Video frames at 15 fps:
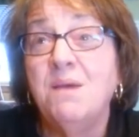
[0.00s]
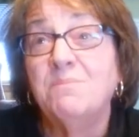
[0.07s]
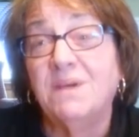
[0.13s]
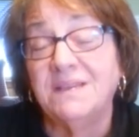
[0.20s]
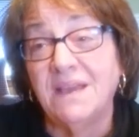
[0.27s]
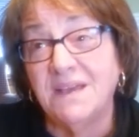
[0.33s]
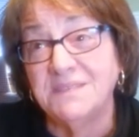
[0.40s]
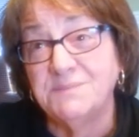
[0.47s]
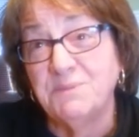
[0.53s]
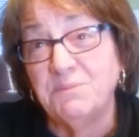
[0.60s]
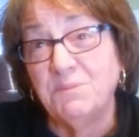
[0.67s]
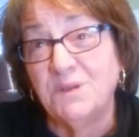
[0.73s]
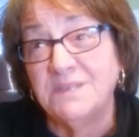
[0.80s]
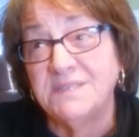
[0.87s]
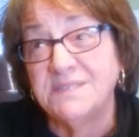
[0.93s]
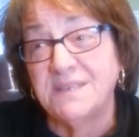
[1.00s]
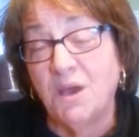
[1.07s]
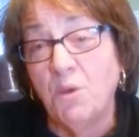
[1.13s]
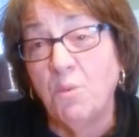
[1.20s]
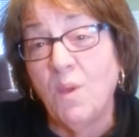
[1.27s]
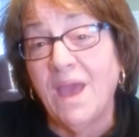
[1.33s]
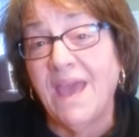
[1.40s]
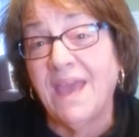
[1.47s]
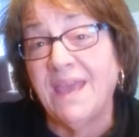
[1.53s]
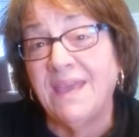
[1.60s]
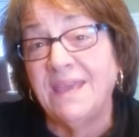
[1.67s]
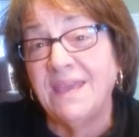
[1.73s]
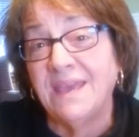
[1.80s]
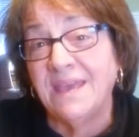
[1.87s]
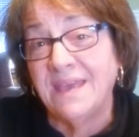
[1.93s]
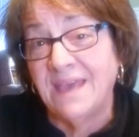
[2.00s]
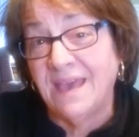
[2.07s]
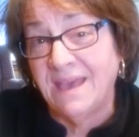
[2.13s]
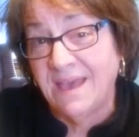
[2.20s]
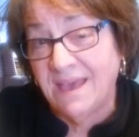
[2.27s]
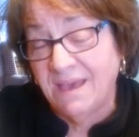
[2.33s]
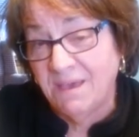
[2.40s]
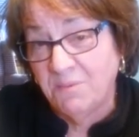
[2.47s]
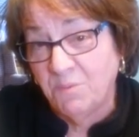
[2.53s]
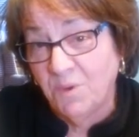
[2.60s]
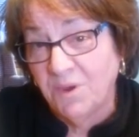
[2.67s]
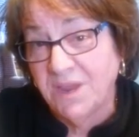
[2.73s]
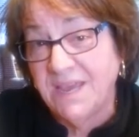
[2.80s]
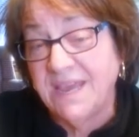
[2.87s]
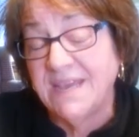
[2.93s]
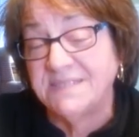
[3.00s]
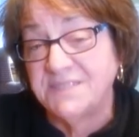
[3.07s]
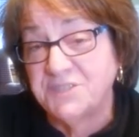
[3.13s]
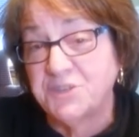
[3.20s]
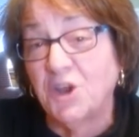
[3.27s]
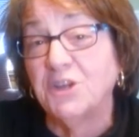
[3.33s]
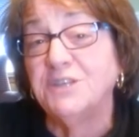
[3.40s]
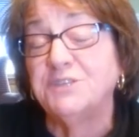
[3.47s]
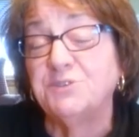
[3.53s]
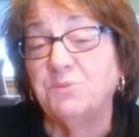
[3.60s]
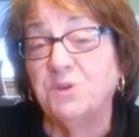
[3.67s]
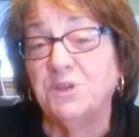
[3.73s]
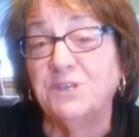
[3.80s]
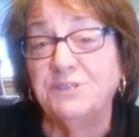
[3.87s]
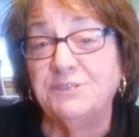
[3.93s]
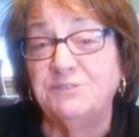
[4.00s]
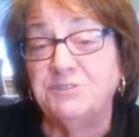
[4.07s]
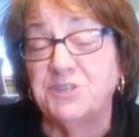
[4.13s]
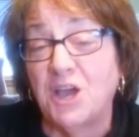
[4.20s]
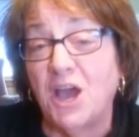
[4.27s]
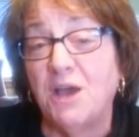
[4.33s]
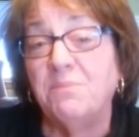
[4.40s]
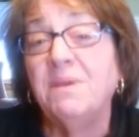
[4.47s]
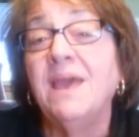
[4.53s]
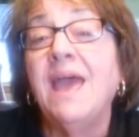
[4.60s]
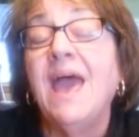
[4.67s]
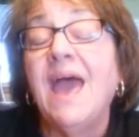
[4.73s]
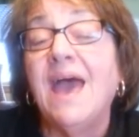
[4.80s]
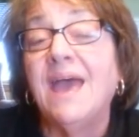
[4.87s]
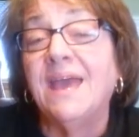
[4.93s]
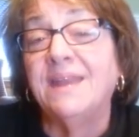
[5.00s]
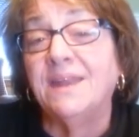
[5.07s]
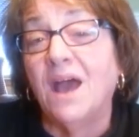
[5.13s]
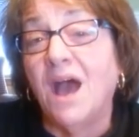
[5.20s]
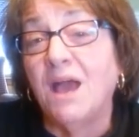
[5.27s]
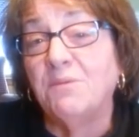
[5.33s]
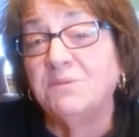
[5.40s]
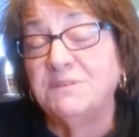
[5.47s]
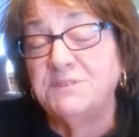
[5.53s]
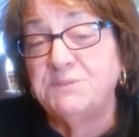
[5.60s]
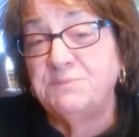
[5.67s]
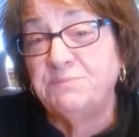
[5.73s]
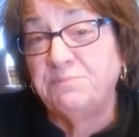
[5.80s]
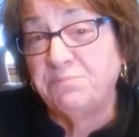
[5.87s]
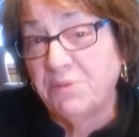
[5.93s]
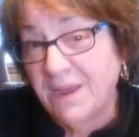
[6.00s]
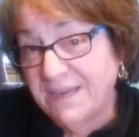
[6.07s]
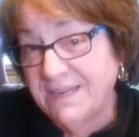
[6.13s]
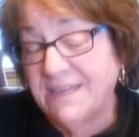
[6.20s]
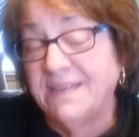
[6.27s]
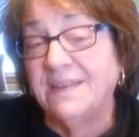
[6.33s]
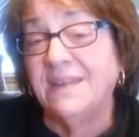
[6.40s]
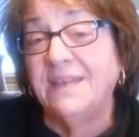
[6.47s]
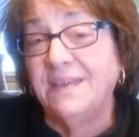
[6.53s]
my husband was away where he had started to work a new job, and I was pregnant